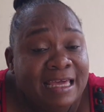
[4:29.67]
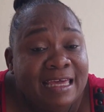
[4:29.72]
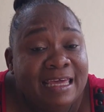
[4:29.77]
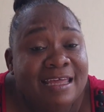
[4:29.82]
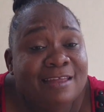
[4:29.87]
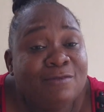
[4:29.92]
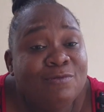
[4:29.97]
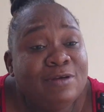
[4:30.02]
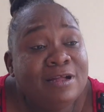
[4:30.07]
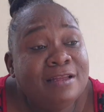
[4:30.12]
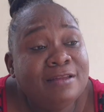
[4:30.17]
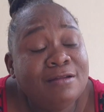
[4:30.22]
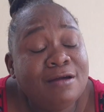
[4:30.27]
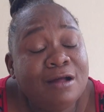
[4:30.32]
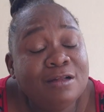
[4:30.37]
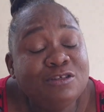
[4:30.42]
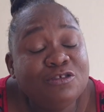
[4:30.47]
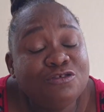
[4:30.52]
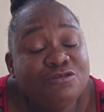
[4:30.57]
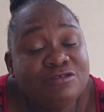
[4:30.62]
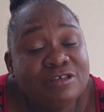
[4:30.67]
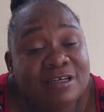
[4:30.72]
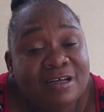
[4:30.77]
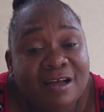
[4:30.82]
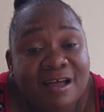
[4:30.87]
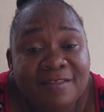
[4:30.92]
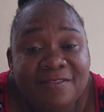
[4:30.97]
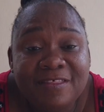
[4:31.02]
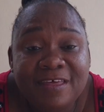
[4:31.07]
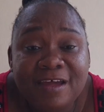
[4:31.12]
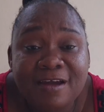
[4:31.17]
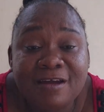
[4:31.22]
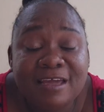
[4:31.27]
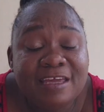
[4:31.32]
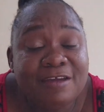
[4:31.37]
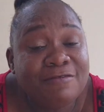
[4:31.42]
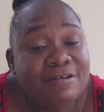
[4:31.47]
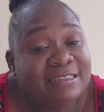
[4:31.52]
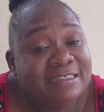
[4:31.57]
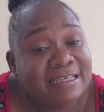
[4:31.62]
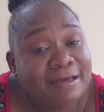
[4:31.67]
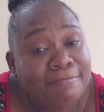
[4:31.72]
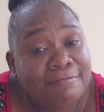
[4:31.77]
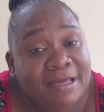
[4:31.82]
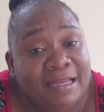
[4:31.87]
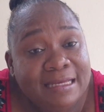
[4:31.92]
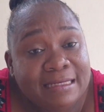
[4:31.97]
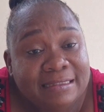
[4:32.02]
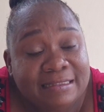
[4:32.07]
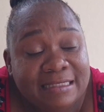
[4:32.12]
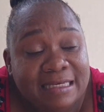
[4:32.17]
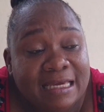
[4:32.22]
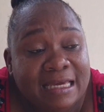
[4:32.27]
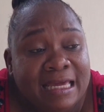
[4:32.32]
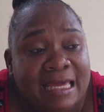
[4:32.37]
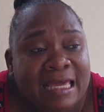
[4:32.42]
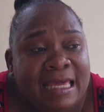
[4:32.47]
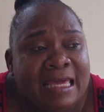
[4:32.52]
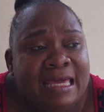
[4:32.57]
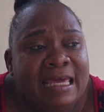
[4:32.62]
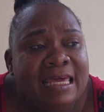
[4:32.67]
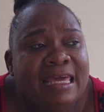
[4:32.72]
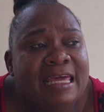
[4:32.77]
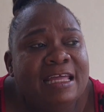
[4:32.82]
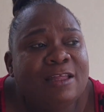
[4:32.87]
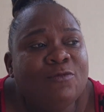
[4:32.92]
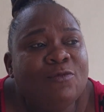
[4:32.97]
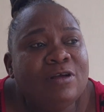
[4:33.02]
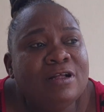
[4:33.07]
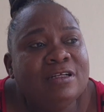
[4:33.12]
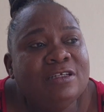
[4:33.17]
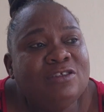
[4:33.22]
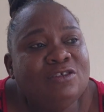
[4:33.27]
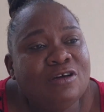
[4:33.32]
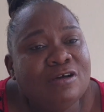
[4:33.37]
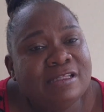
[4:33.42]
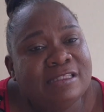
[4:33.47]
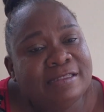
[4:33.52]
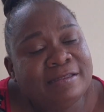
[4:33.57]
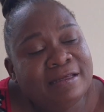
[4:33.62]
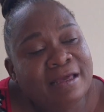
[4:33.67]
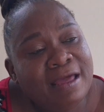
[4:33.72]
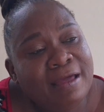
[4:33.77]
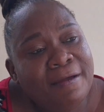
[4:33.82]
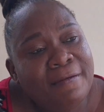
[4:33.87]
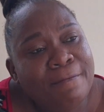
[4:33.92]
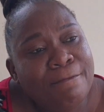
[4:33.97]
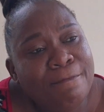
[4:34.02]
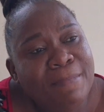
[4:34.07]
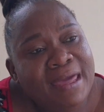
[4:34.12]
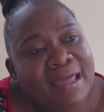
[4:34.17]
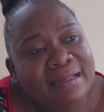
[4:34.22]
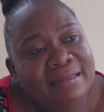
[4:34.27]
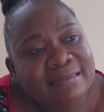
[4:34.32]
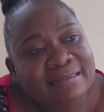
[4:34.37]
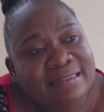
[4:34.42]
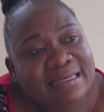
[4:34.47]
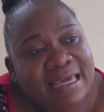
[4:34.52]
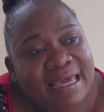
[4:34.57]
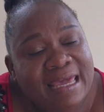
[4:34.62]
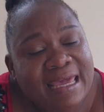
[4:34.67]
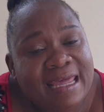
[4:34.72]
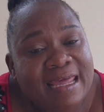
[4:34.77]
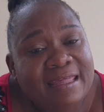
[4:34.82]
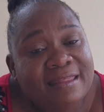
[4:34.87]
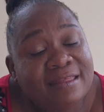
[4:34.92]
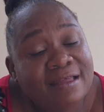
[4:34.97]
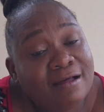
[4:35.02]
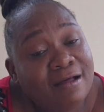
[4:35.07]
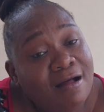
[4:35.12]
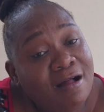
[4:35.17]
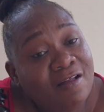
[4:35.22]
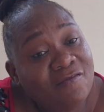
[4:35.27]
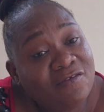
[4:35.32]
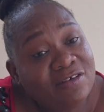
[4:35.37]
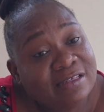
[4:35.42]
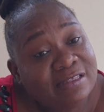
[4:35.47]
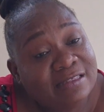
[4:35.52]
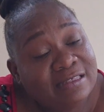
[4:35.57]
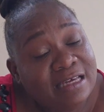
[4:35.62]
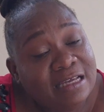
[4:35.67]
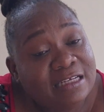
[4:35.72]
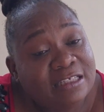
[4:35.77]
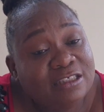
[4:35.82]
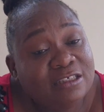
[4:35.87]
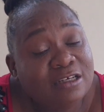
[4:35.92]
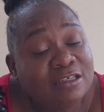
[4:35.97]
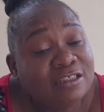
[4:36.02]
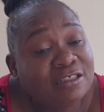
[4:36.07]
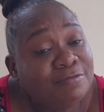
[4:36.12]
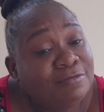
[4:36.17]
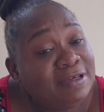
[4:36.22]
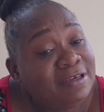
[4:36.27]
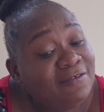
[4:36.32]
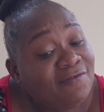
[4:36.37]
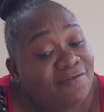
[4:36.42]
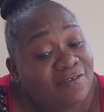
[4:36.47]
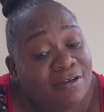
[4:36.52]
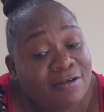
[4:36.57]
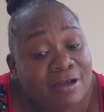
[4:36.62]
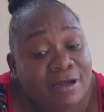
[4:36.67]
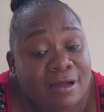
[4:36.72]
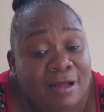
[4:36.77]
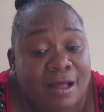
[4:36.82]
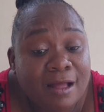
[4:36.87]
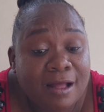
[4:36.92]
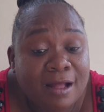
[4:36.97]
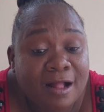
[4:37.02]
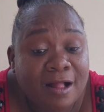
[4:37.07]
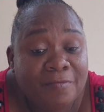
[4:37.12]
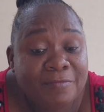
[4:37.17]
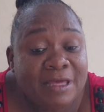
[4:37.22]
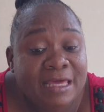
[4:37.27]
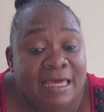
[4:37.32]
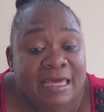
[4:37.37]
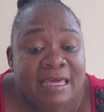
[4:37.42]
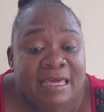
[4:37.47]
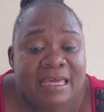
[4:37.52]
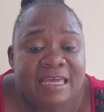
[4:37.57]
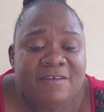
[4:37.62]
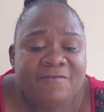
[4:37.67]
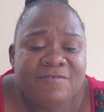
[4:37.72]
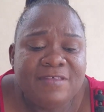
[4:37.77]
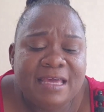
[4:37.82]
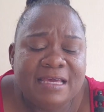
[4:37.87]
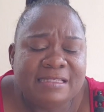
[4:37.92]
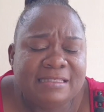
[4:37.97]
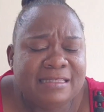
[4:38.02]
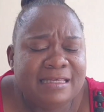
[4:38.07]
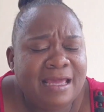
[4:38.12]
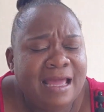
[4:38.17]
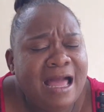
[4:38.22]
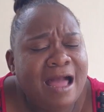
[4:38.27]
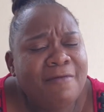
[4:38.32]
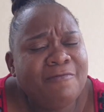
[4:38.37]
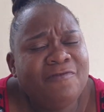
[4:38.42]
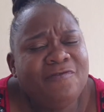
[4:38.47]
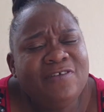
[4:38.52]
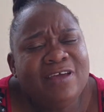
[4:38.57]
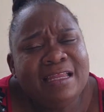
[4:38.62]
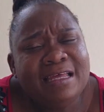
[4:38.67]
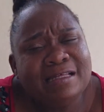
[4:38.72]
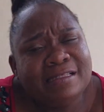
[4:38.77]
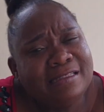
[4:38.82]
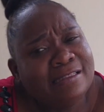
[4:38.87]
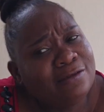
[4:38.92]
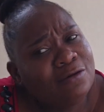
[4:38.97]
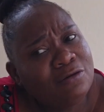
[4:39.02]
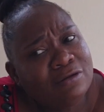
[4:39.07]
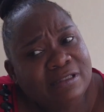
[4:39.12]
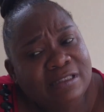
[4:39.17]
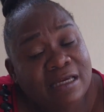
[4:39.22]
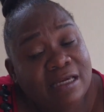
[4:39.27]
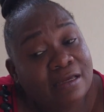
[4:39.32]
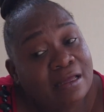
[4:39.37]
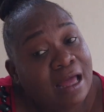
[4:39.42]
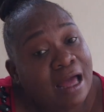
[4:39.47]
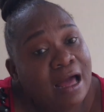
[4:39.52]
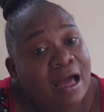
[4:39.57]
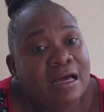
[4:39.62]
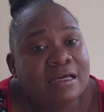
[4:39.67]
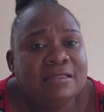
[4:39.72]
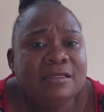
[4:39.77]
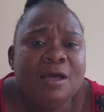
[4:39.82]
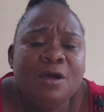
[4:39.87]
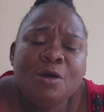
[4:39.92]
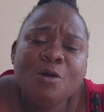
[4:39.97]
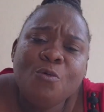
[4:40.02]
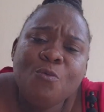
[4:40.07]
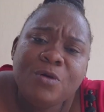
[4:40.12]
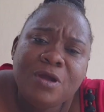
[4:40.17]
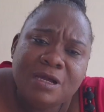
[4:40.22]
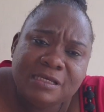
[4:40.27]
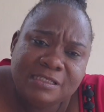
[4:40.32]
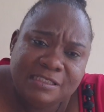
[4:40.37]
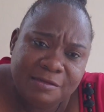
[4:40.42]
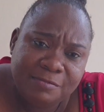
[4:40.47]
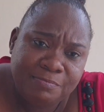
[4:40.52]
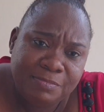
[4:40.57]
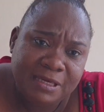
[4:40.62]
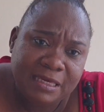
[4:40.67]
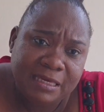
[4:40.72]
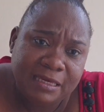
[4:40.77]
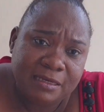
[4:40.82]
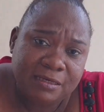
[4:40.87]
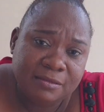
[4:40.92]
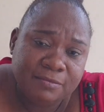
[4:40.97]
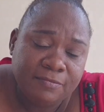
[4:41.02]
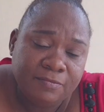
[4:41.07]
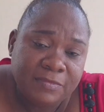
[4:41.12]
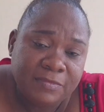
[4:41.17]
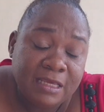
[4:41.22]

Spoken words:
It will not trigger their irritability. It will just maintain the conversation to be very calm. If they say, I'm feeling so sick, ask, where's the pain?